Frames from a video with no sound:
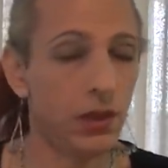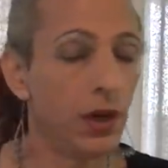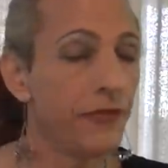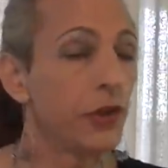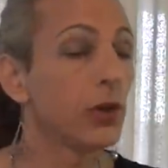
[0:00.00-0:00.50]

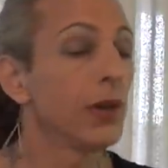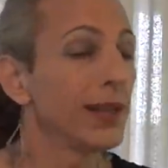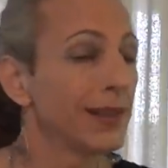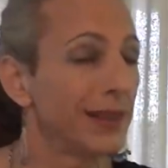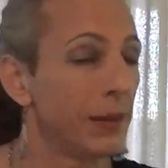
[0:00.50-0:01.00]
of your
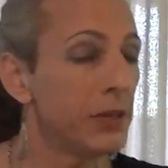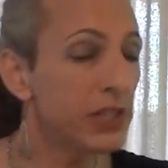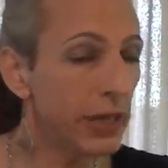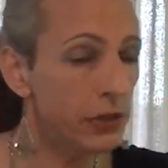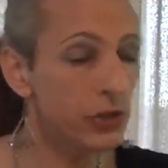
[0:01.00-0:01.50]

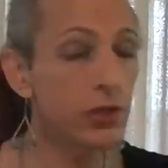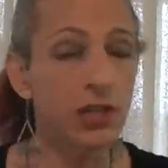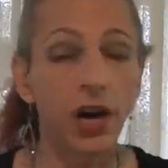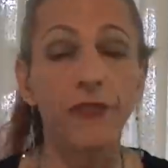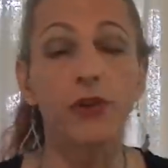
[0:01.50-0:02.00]
limitations,
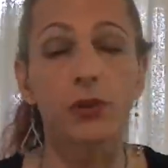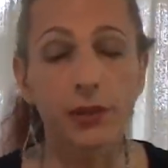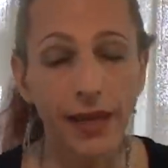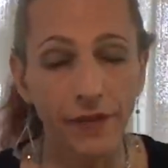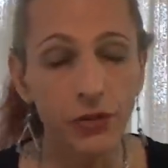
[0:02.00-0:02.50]
of your
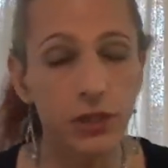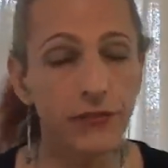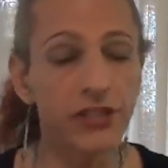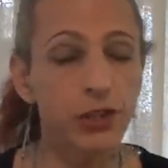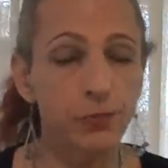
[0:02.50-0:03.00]
levels
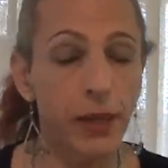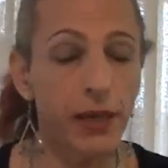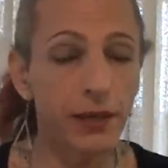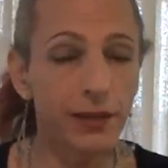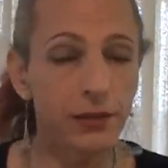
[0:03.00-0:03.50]
of
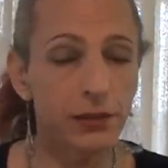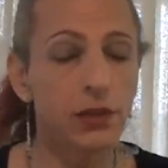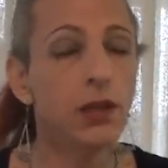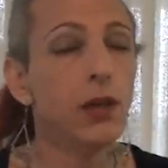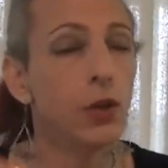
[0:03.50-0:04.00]
expanding,
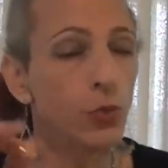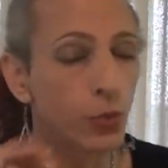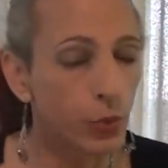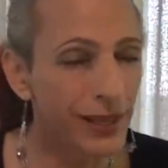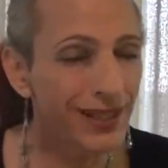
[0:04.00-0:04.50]

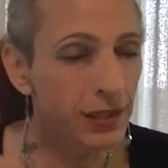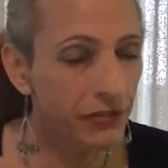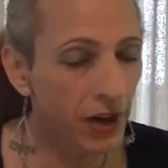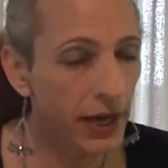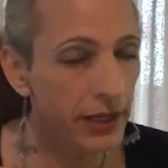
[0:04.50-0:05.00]

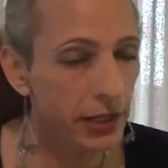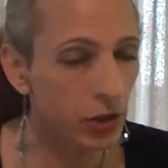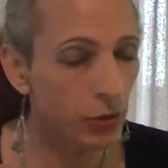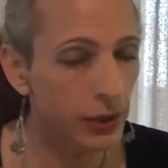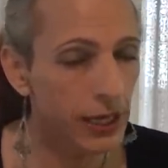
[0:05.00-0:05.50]
redefining
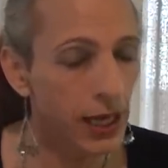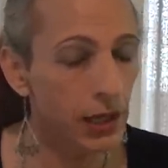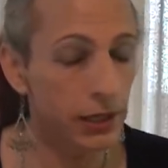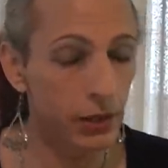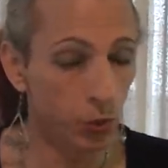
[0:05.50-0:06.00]
your
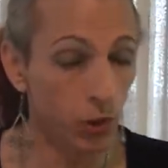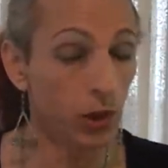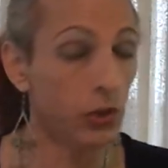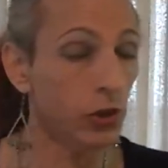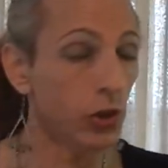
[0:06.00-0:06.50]
reality
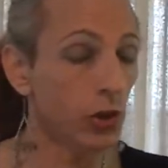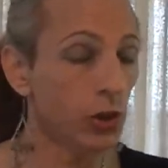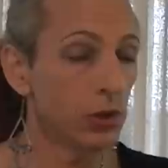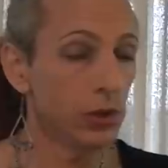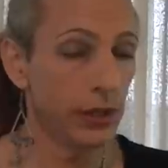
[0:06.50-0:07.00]
will
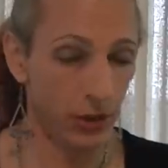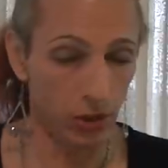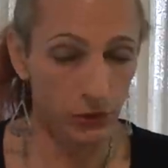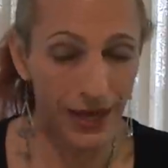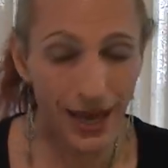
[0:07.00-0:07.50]
occur in
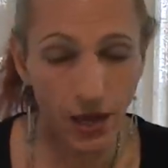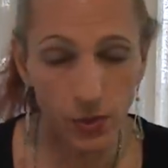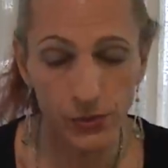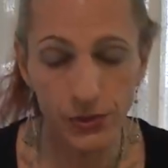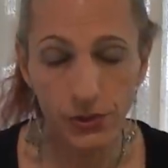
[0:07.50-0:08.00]
all
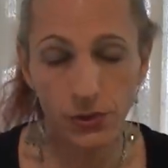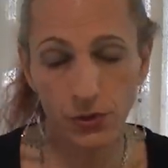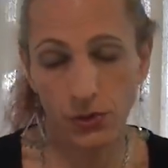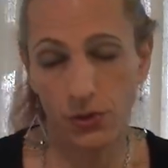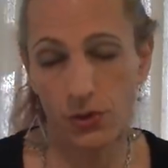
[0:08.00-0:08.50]
nows.
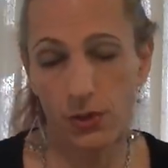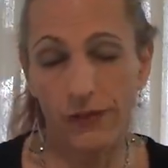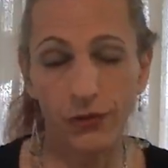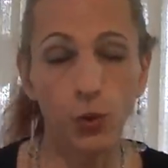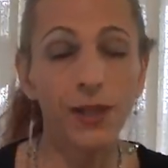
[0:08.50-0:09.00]

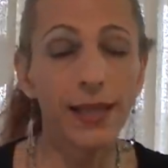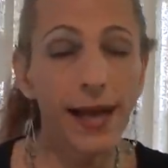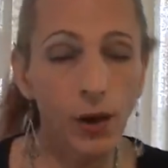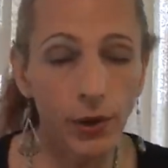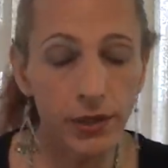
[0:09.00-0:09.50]
If you
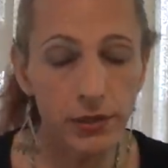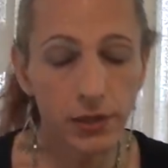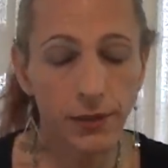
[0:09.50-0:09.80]
allow it,